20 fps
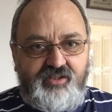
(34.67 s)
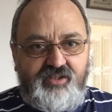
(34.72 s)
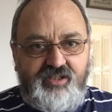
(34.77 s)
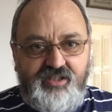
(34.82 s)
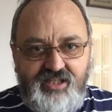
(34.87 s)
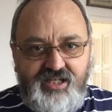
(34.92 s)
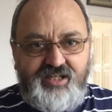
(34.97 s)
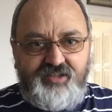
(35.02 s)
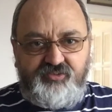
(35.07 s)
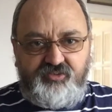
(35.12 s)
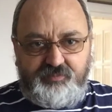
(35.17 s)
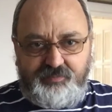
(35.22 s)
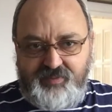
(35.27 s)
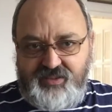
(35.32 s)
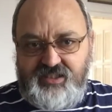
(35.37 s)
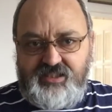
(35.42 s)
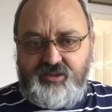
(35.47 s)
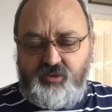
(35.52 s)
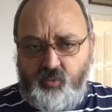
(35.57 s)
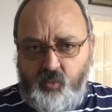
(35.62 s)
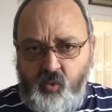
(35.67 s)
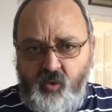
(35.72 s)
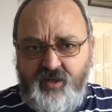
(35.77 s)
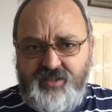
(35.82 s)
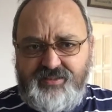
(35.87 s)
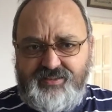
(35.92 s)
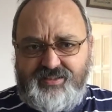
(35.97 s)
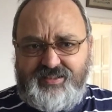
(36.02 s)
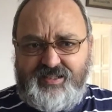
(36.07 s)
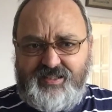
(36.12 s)
Let's be
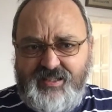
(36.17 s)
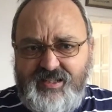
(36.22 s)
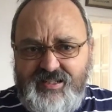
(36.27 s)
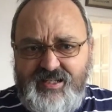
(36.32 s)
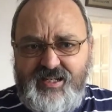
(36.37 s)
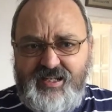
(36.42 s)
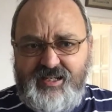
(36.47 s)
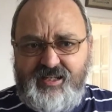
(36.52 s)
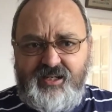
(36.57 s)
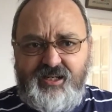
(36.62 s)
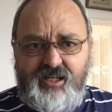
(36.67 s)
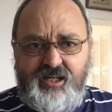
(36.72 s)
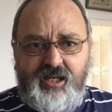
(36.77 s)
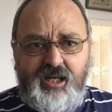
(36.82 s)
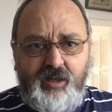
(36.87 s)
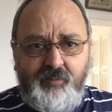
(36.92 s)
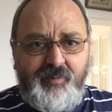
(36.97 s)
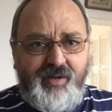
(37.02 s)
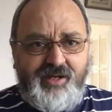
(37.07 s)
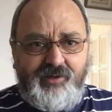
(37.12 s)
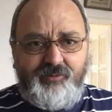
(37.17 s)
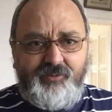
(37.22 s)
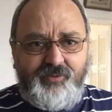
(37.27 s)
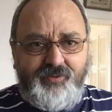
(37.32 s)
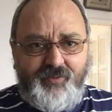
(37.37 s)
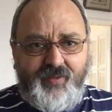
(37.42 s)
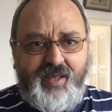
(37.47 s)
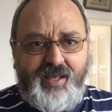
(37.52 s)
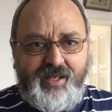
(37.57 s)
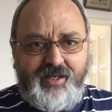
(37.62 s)
quite clear about
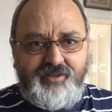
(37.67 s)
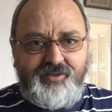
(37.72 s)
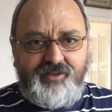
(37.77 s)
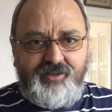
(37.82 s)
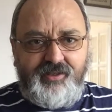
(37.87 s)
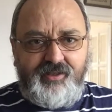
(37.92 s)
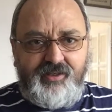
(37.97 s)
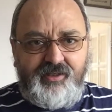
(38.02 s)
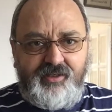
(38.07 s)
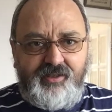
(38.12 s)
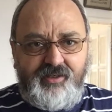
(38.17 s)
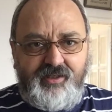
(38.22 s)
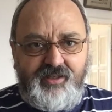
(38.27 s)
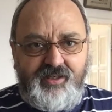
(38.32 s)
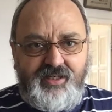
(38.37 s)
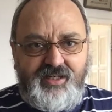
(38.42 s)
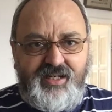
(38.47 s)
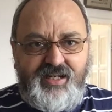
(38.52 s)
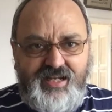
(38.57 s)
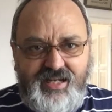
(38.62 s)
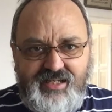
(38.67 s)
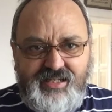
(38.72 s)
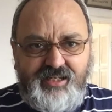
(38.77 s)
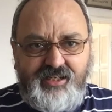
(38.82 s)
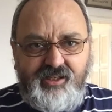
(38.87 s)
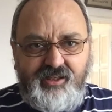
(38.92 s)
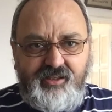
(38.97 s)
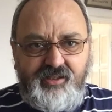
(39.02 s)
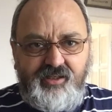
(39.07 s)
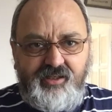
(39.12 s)
that.
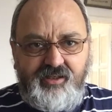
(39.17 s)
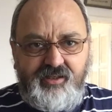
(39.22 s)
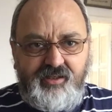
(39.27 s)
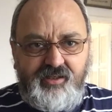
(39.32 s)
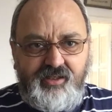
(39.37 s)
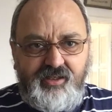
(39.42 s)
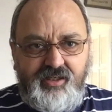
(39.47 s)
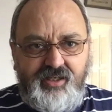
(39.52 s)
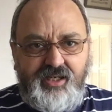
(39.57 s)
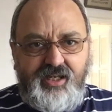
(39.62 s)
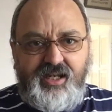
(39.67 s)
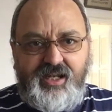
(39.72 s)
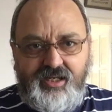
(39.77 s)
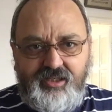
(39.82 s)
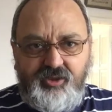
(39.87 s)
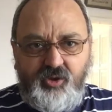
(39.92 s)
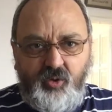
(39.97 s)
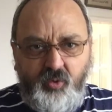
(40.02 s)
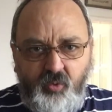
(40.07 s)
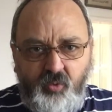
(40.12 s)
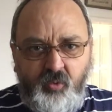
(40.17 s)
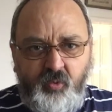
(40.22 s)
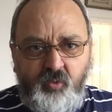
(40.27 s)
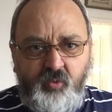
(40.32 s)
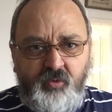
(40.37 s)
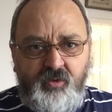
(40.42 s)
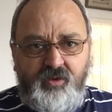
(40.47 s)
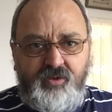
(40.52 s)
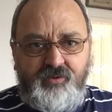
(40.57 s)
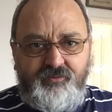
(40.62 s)
Hitler and
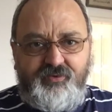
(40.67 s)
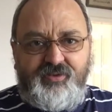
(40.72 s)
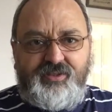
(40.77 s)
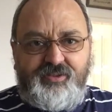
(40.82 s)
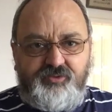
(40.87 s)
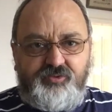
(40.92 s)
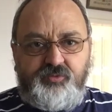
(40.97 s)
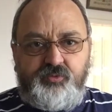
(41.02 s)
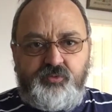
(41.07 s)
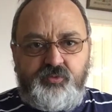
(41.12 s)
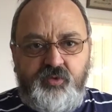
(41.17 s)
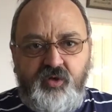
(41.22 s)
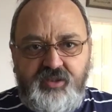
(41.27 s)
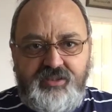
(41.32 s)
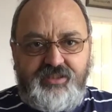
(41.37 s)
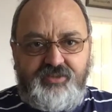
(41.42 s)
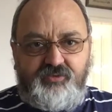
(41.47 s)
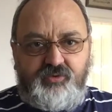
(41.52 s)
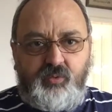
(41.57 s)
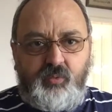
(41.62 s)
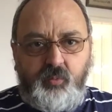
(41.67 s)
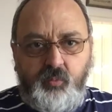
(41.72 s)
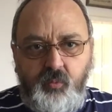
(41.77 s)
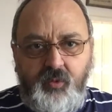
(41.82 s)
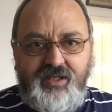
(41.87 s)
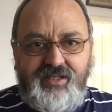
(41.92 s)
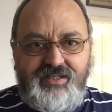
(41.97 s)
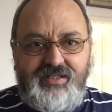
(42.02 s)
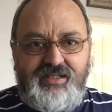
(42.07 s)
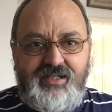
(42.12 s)
all of his
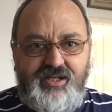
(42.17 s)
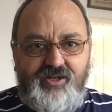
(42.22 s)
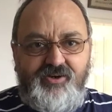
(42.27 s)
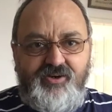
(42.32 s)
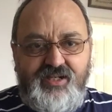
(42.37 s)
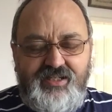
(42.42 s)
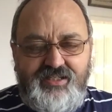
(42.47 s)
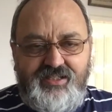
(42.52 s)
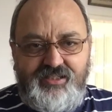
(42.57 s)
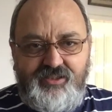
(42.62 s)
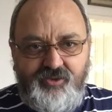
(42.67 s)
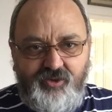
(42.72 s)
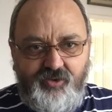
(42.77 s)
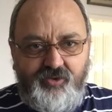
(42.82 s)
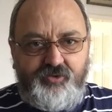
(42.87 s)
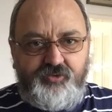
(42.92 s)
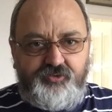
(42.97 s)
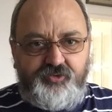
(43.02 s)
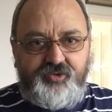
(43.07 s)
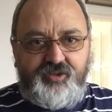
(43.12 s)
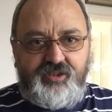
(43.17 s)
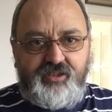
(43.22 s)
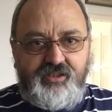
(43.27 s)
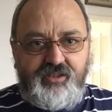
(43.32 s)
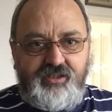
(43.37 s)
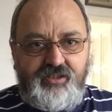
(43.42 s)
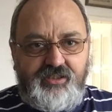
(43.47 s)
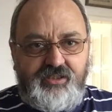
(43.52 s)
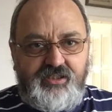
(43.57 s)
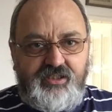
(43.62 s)
right-wing ideology
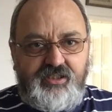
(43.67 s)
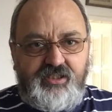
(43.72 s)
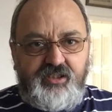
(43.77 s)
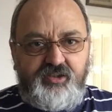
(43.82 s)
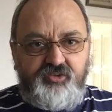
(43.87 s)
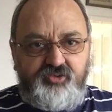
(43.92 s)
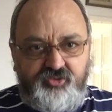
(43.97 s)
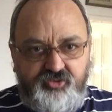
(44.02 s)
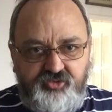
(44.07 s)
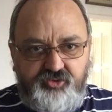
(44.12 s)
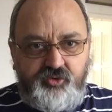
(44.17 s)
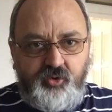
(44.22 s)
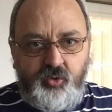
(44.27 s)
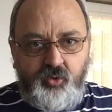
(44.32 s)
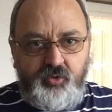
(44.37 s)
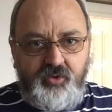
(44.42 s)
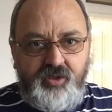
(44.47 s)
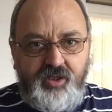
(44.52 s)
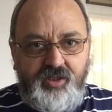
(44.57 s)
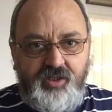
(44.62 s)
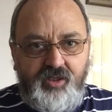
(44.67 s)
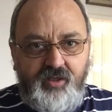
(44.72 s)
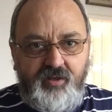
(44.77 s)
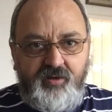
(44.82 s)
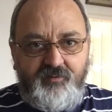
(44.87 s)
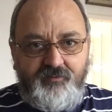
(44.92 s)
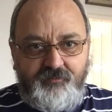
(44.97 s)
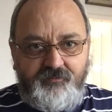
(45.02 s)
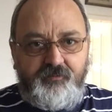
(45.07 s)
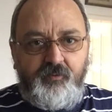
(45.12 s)
stood
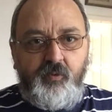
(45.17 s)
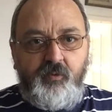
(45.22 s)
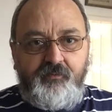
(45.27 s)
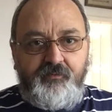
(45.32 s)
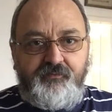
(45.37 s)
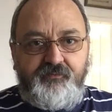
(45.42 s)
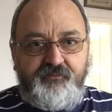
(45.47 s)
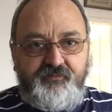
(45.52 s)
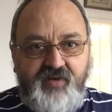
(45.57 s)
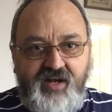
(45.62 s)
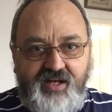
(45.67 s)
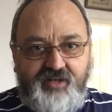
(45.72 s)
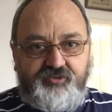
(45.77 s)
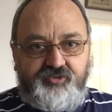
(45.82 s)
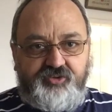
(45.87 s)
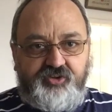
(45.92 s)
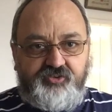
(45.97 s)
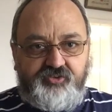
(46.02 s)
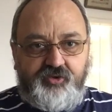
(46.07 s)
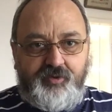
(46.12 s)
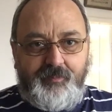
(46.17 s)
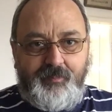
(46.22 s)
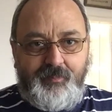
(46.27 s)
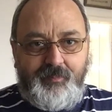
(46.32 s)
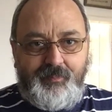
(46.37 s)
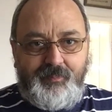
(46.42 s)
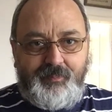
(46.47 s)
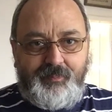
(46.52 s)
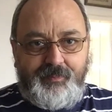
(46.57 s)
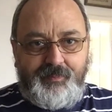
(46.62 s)
for fascism.